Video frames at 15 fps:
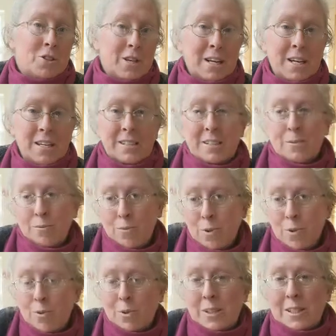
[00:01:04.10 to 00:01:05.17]
trees,
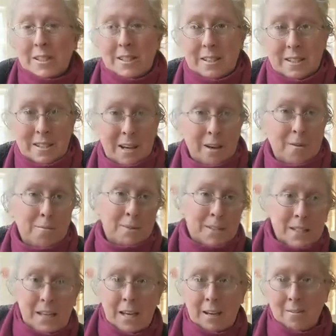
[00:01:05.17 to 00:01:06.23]
roots,
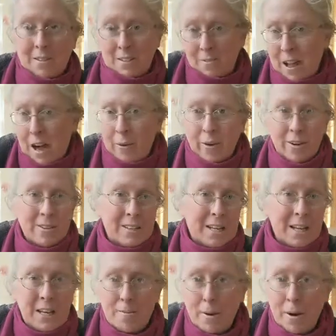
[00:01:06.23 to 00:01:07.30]
stems, leaves, flowers,
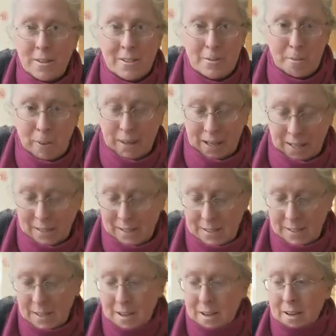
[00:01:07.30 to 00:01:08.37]
any parts of
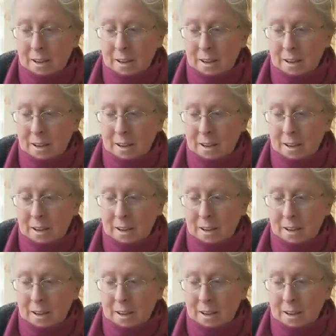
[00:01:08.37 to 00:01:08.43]
plants.